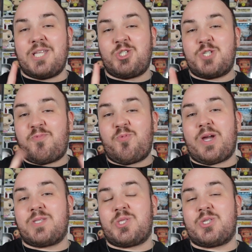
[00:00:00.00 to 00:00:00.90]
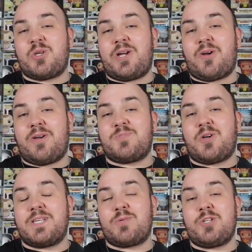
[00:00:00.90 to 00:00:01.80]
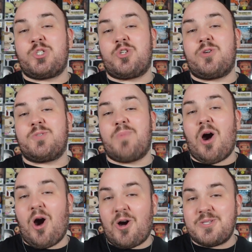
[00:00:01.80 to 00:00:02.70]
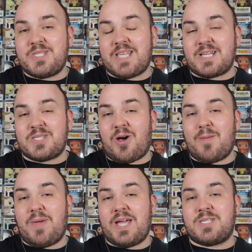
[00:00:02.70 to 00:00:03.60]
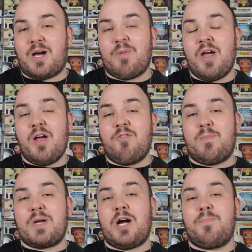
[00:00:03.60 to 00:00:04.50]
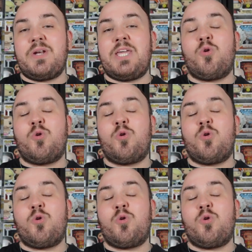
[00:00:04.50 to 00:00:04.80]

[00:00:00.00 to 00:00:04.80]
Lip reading: And just before we get into the side items, guys, I wanted to show you some hard stacks that I picked up from a company